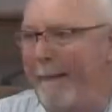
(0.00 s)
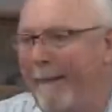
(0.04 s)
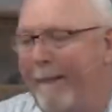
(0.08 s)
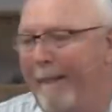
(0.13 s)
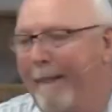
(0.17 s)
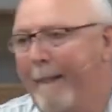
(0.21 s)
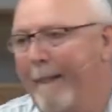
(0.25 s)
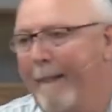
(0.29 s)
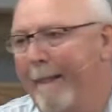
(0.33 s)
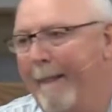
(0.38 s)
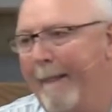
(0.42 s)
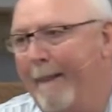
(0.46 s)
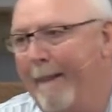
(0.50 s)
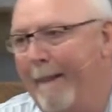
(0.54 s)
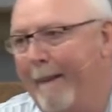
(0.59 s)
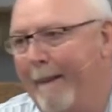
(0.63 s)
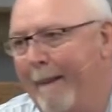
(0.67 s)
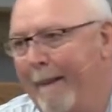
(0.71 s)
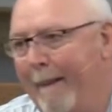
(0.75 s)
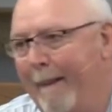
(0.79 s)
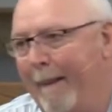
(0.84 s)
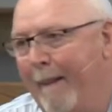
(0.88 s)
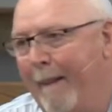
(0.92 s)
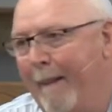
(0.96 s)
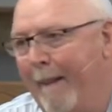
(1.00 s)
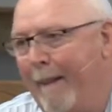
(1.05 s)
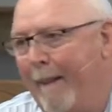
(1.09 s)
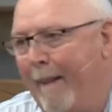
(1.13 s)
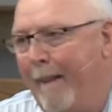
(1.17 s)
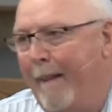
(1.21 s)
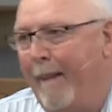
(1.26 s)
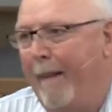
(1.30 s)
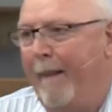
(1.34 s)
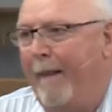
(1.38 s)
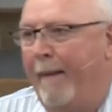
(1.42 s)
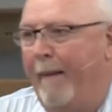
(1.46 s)

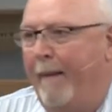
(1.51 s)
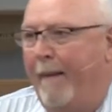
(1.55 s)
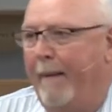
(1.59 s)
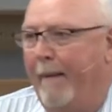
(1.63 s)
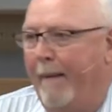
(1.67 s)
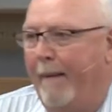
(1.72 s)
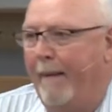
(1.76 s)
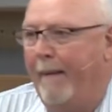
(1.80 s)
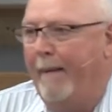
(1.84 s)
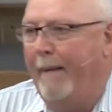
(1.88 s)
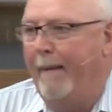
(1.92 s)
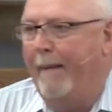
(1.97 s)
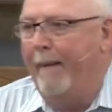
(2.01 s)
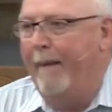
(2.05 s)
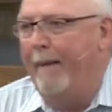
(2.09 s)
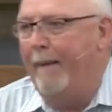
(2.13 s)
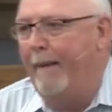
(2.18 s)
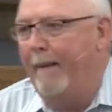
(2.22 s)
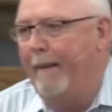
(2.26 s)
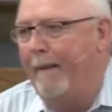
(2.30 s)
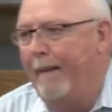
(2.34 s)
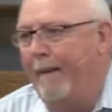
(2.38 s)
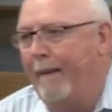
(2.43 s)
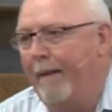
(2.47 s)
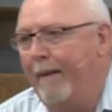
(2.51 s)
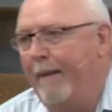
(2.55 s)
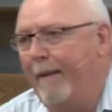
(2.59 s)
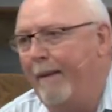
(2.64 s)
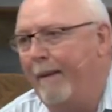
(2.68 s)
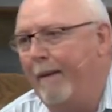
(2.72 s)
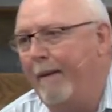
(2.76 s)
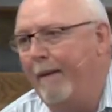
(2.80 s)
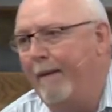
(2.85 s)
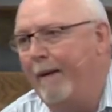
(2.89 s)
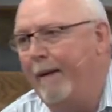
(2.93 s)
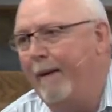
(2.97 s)

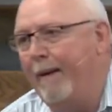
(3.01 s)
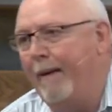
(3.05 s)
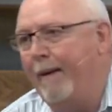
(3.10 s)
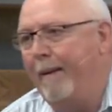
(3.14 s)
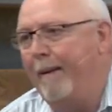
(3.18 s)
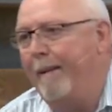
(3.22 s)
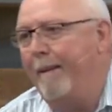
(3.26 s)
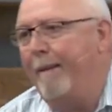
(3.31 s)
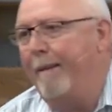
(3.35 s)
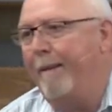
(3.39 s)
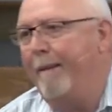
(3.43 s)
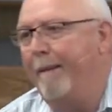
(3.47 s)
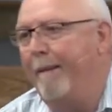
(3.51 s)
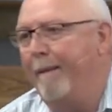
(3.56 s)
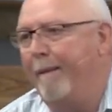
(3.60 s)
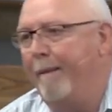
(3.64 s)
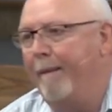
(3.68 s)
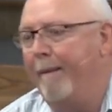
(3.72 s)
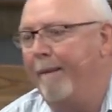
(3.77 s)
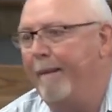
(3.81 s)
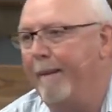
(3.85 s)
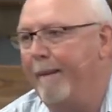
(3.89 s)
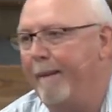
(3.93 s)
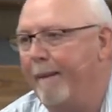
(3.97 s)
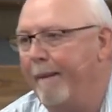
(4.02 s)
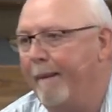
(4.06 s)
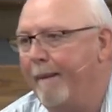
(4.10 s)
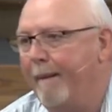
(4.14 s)
No one is speaking in this clip.